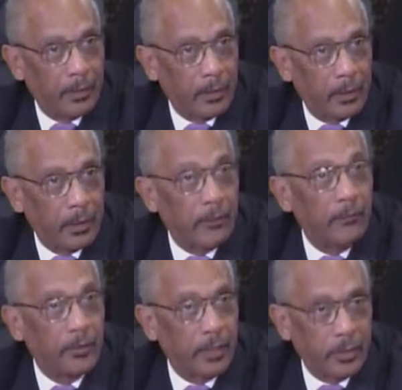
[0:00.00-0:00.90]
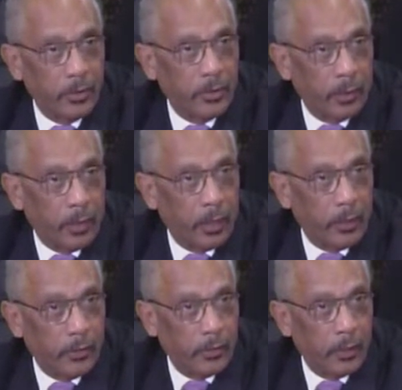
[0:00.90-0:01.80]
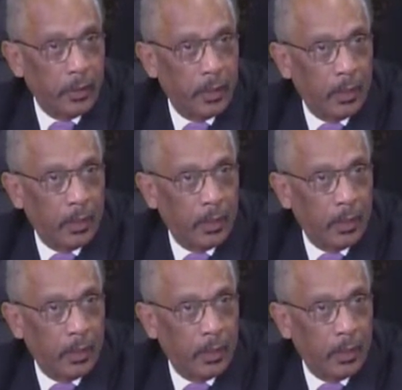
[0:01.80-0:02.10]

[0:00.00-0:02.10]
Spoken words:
their invitation to our country.